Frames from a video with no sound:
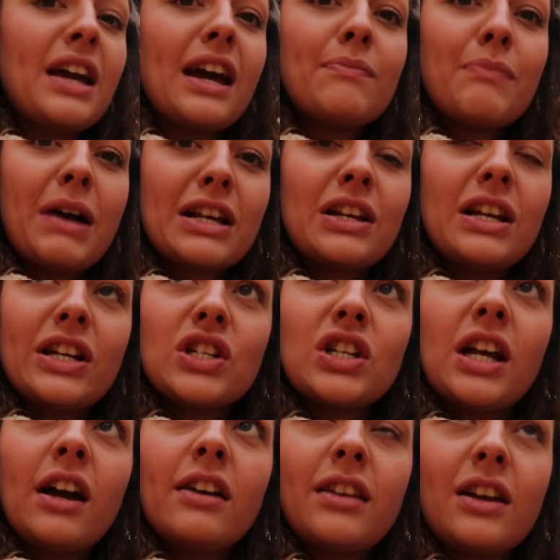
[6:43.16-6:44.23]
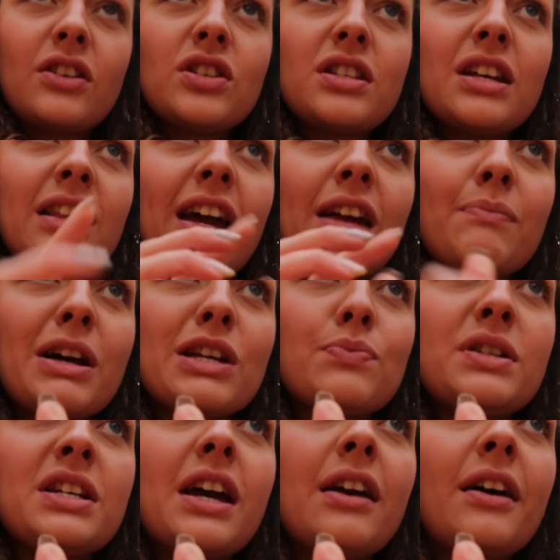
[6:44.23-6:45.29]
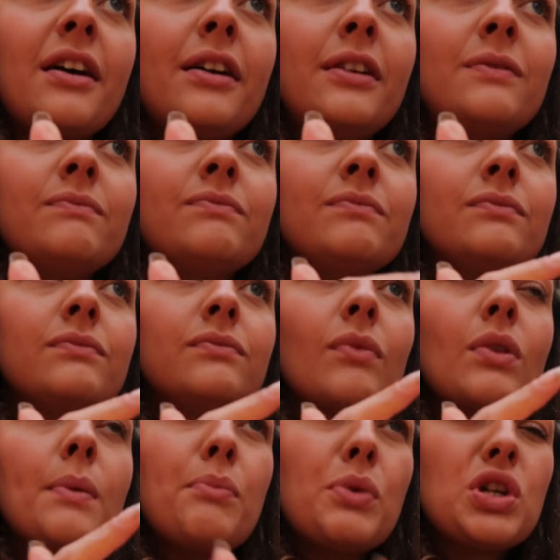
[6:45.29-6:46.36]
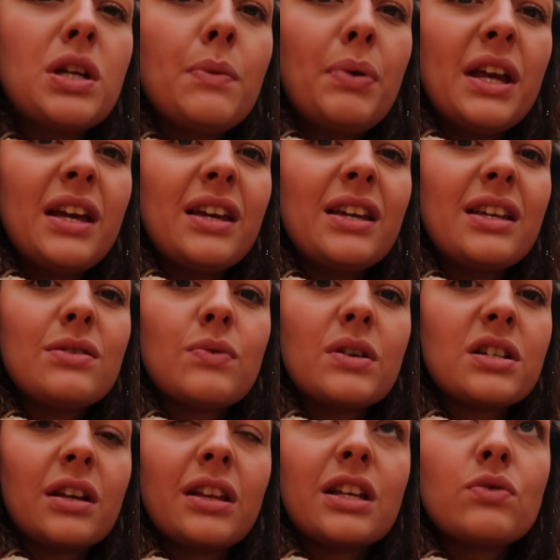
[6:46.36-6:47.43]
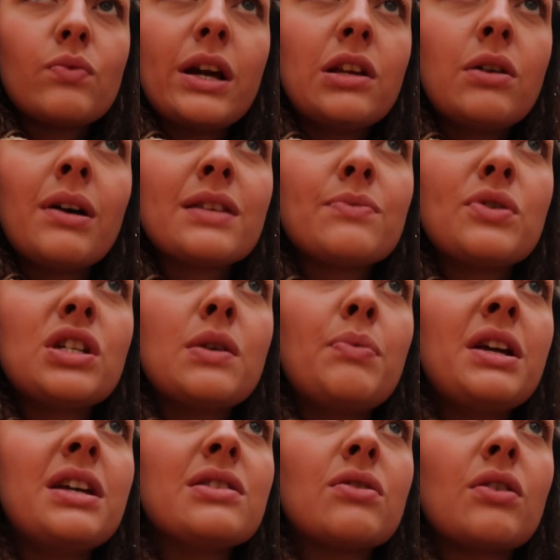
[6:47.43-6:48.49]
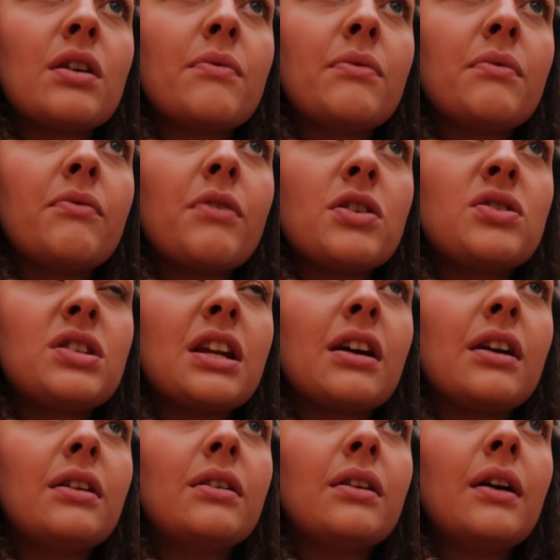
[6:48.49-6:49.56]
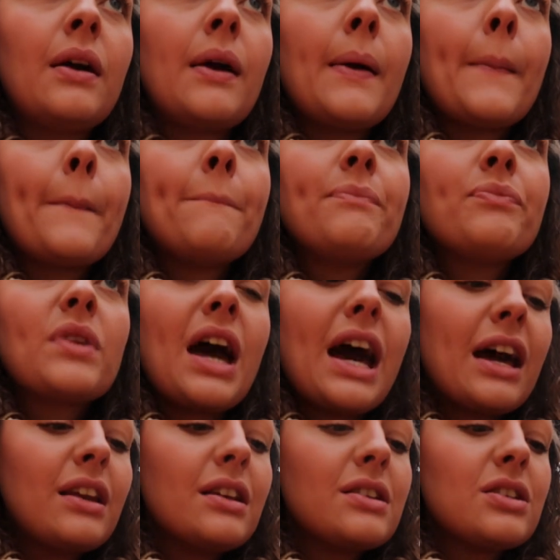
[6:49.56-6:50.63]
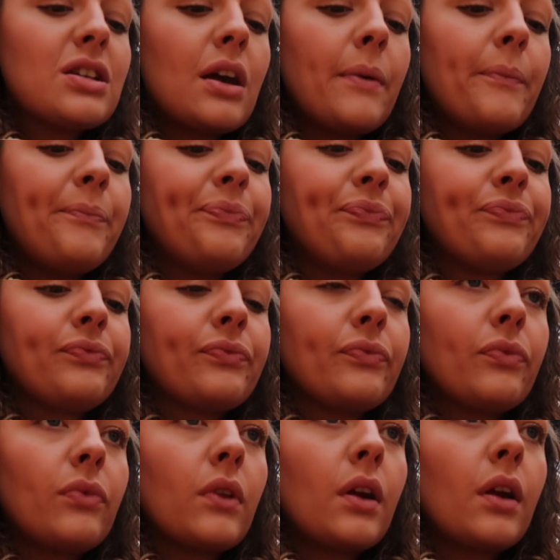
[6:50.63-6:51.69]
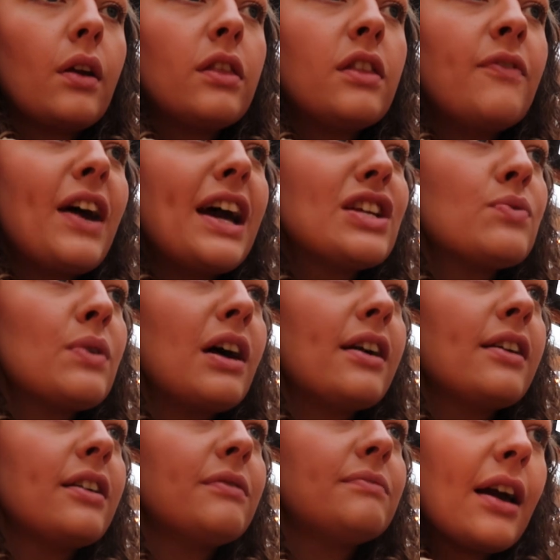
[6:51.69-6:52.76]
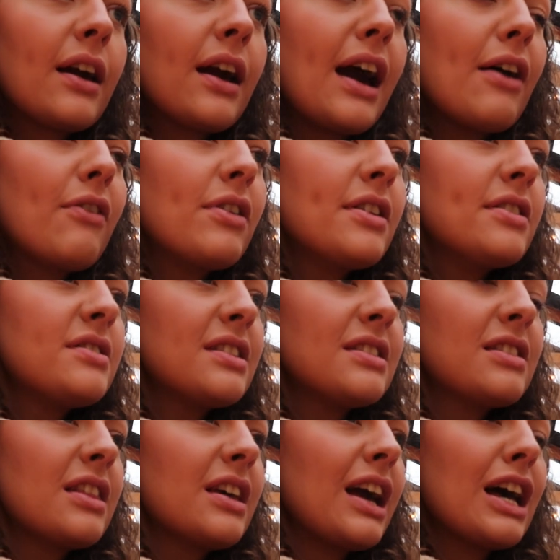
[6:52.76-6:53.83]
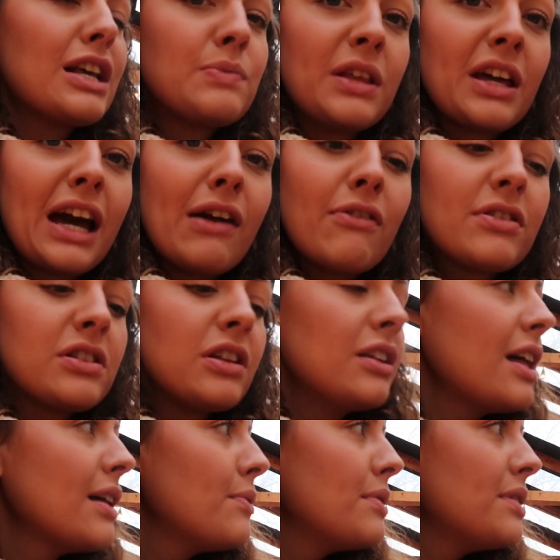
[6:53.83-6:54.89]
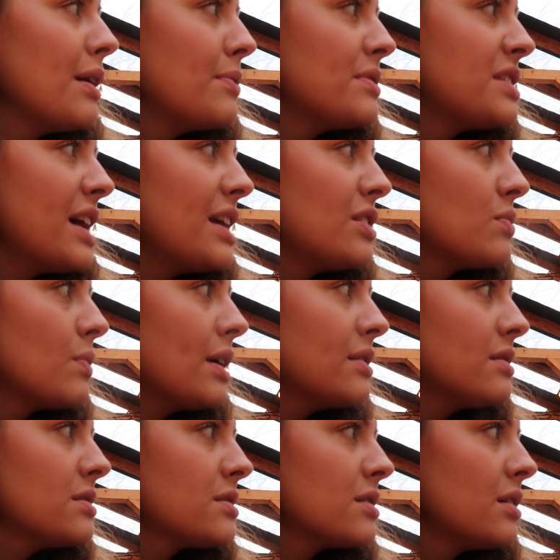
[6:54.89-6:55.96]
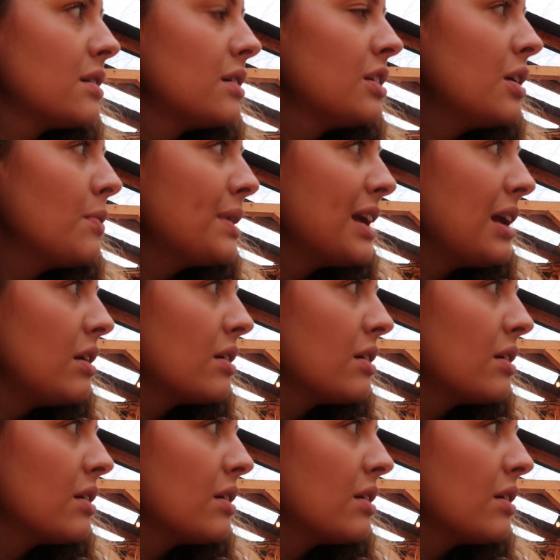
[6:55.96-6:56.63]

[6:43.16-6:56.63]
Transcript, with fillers: they had mashed, literally, I think I just said they had mashed potato, mushy peas, which I think is weird. Who has mushy peas on a roast dinner? And the veg were like carrots and something else, but the carrots looked like they were tinned ones. You know, when they